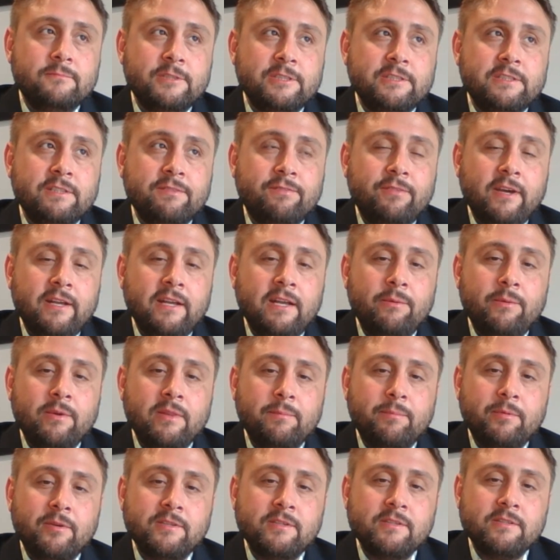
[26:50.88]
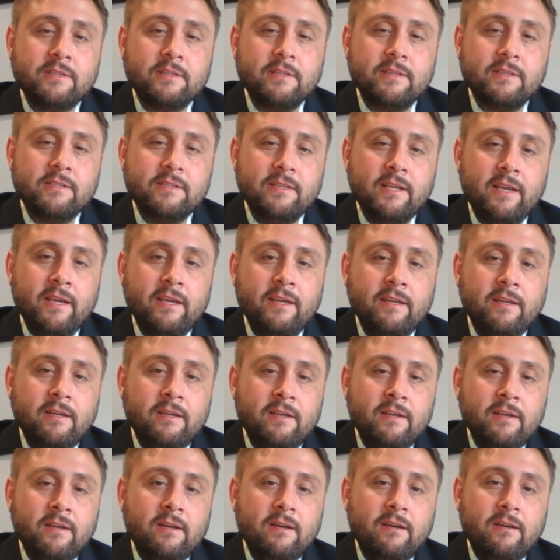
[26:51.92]
Just to find out what the person's going to say,
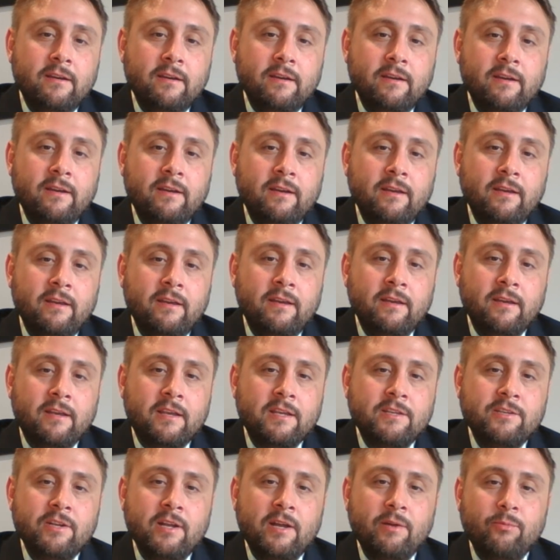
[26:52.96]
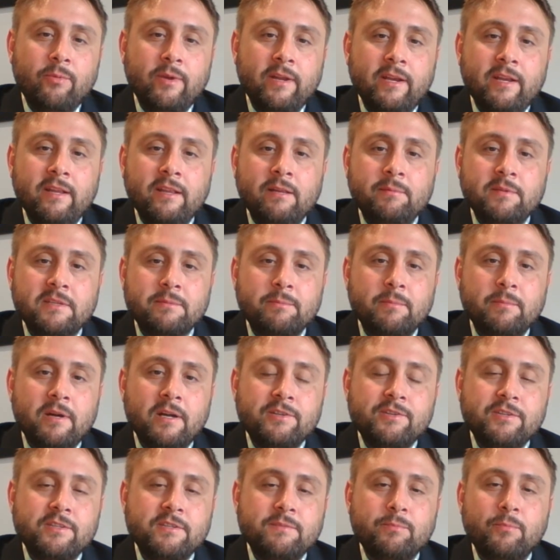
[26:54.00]
because you're not reading them as
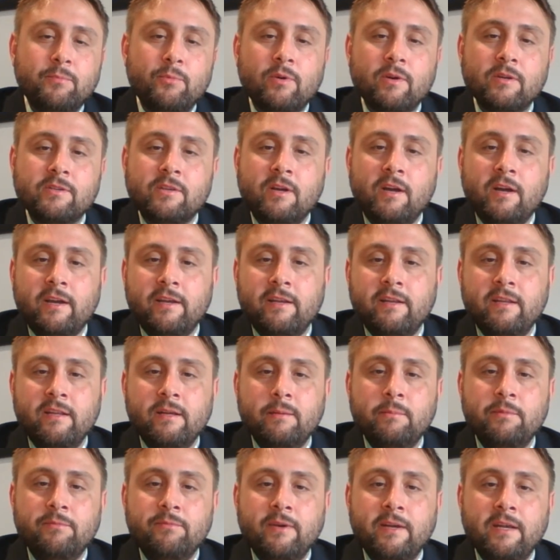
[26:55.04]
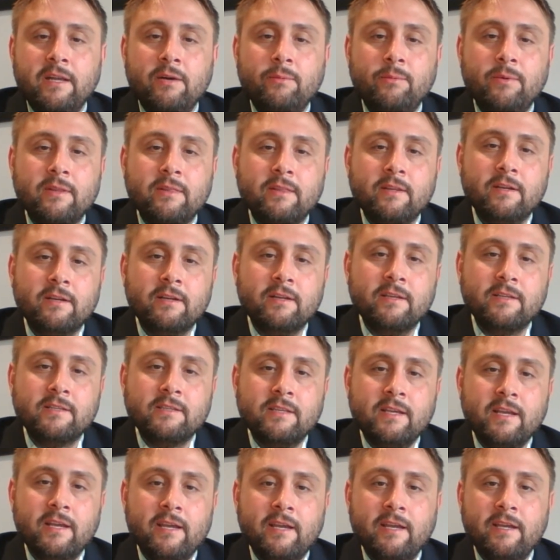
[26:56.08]
much. It's more talking to them to find out what they're going to
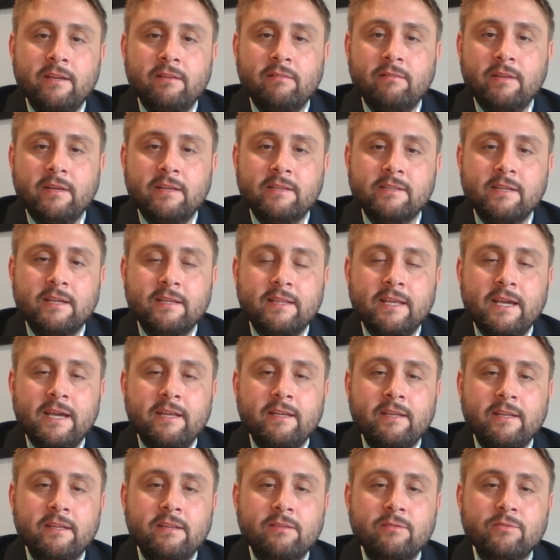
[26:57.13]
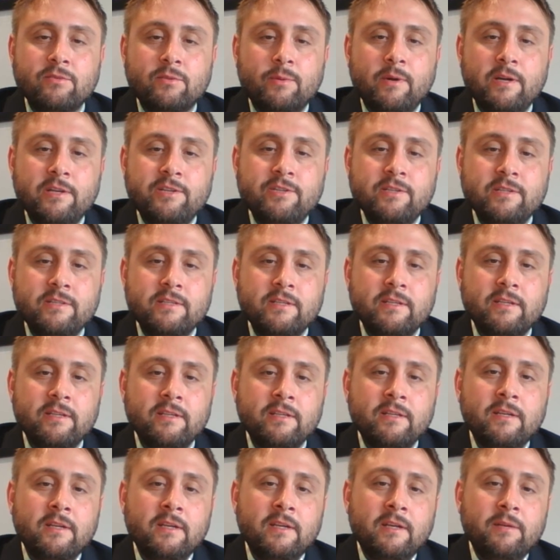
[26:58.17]
say and things like that, and getting those questions
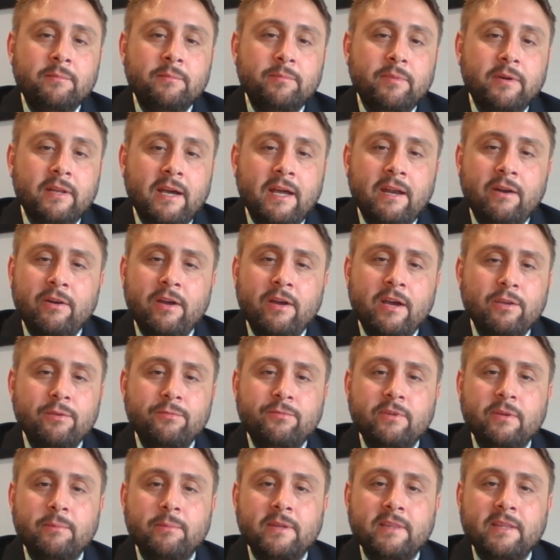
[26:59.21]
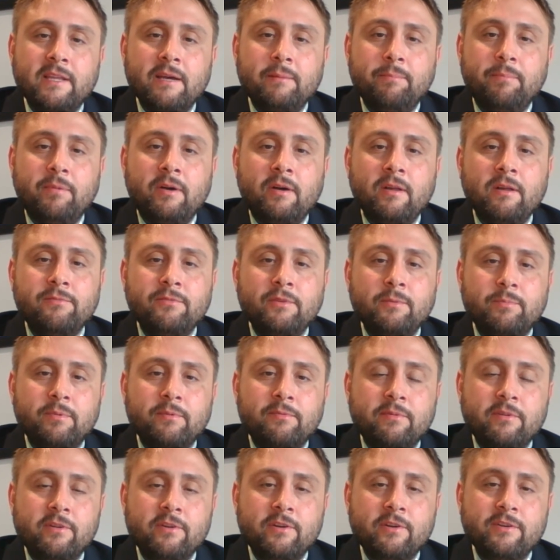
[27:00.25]
in. But I don't know how you feel about that, Paul, if you
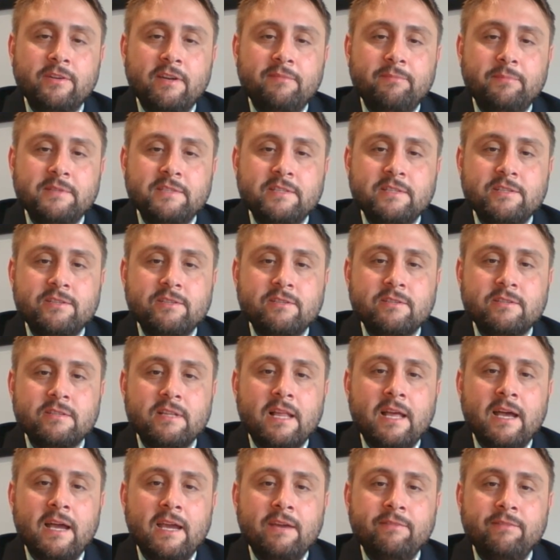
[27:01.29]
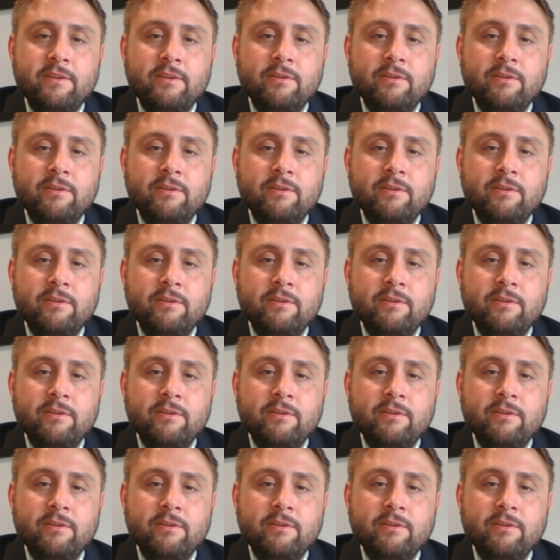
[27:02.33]
prefer your depositions live.